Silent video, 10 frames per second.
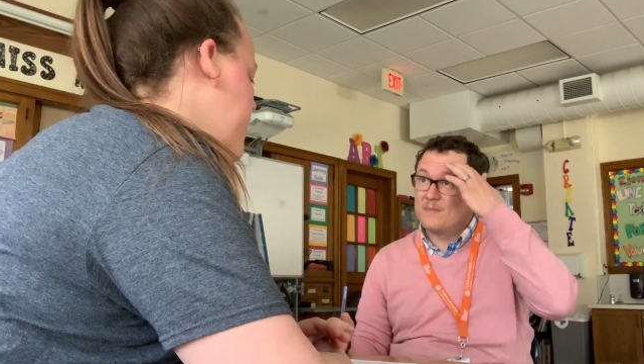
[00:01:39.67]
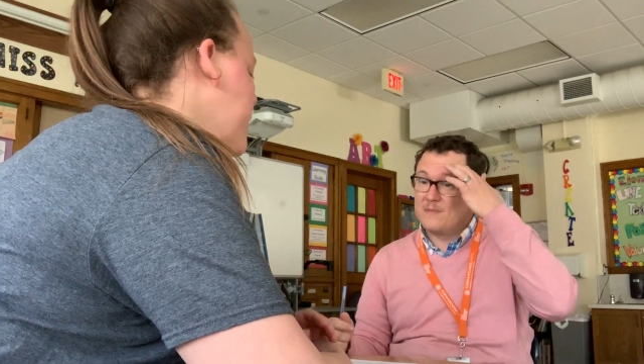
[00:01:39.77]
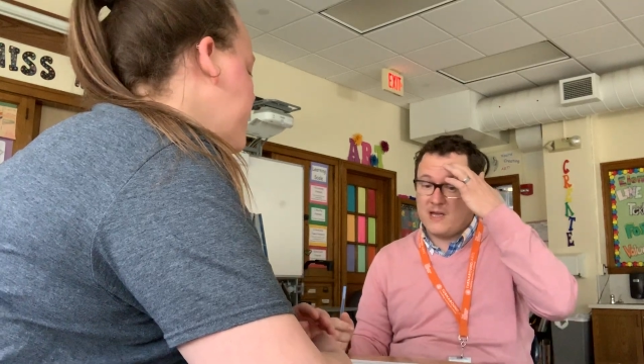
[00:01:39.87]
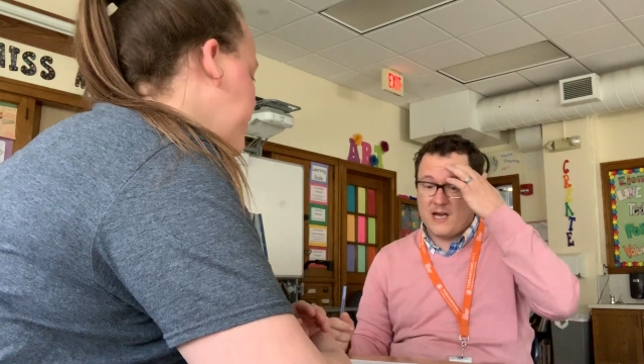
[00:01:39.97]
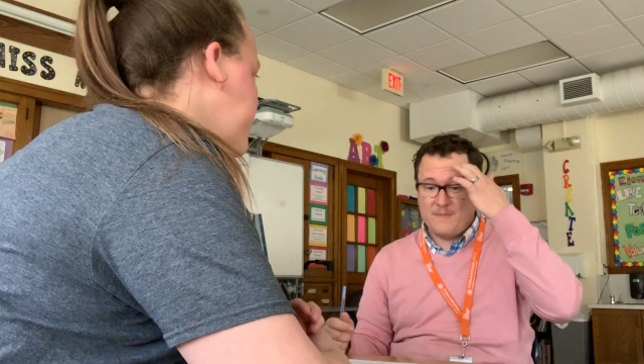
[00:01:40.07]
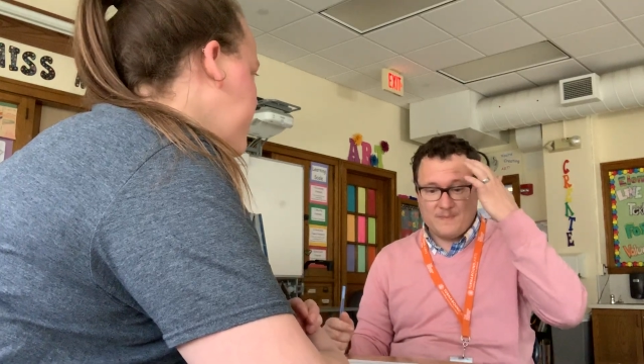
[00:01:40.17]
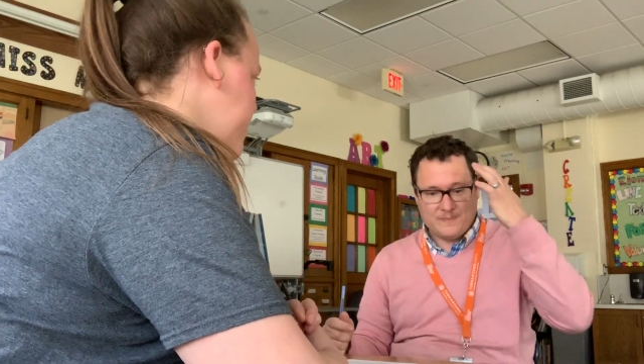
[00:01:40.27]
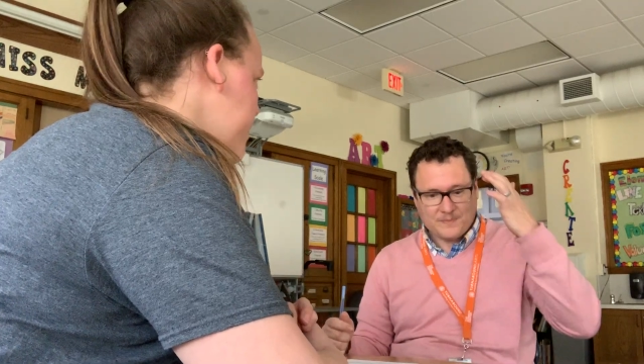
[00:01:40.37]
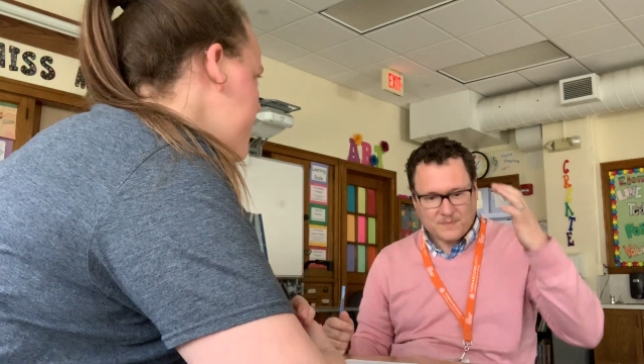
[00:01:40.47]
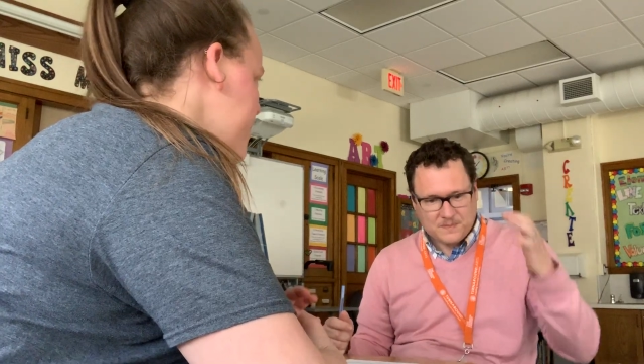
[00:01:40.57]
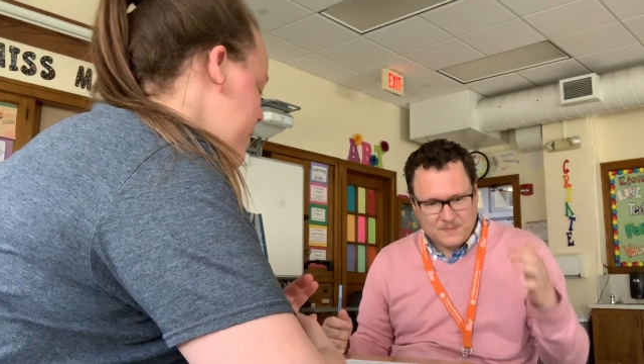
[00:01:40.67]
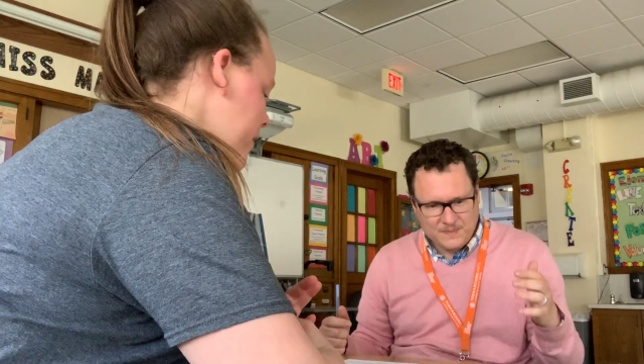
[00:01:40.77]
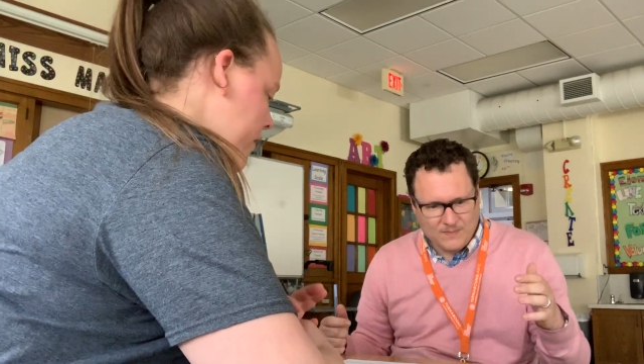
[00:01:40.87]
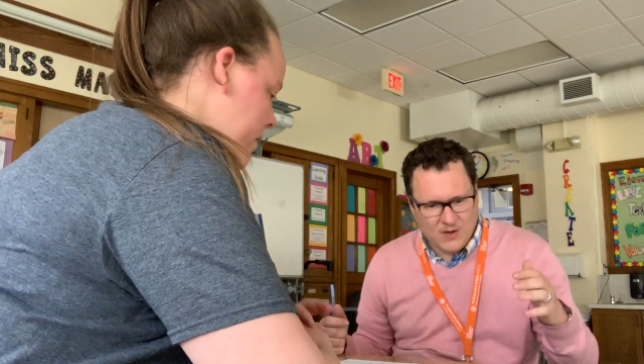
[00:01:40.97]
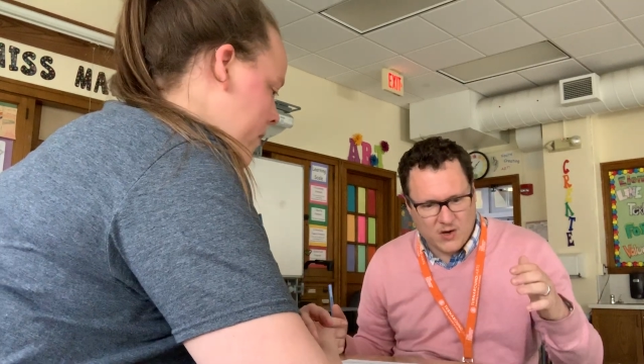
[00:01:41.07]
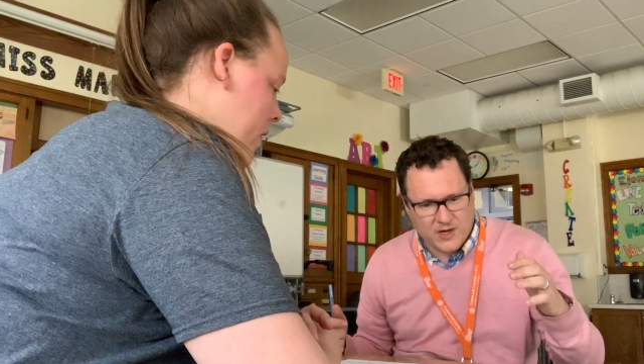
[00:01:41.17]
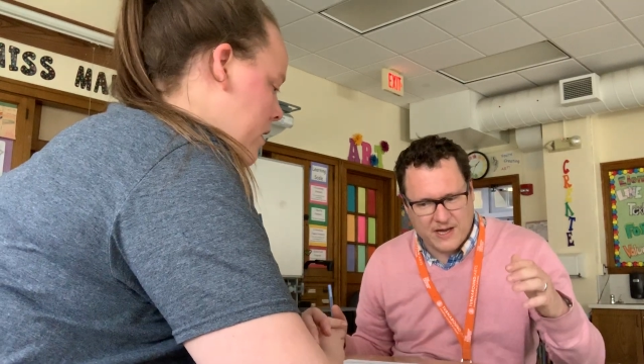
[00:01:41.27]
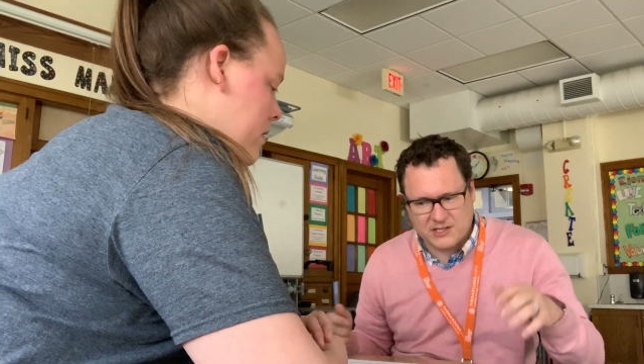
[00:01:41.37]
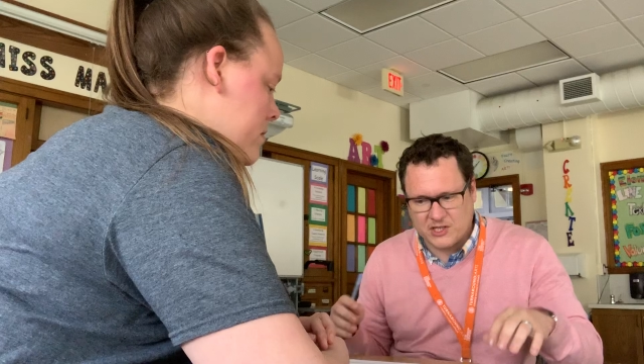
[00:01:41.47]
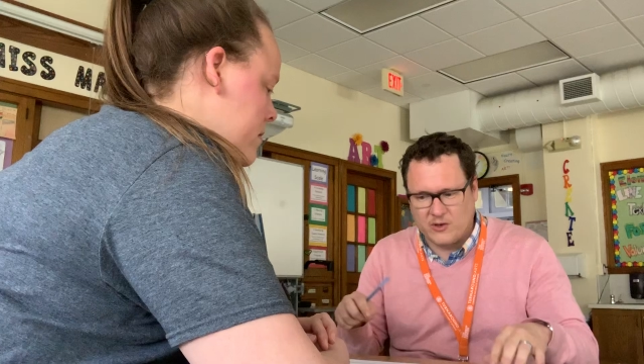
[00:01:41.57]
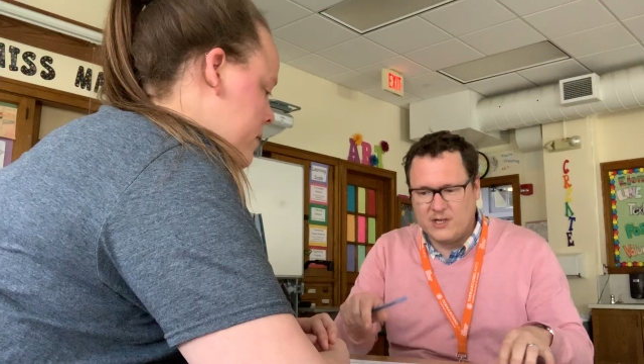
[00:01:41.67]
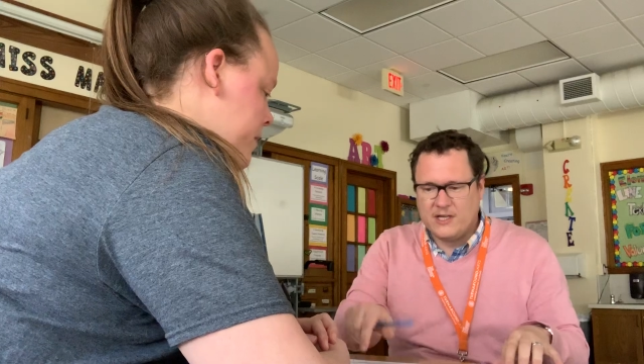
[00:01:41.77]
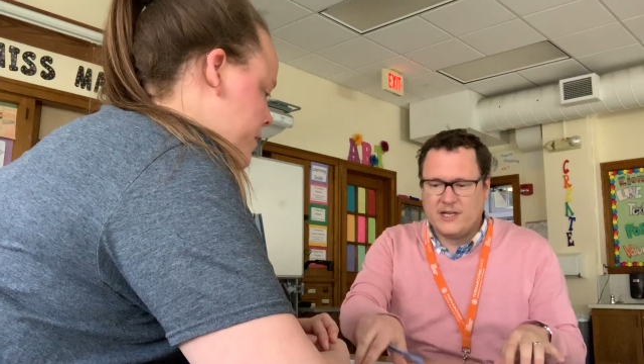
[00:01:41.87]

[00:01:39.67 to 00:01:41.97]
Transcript: Yeah? Okay, so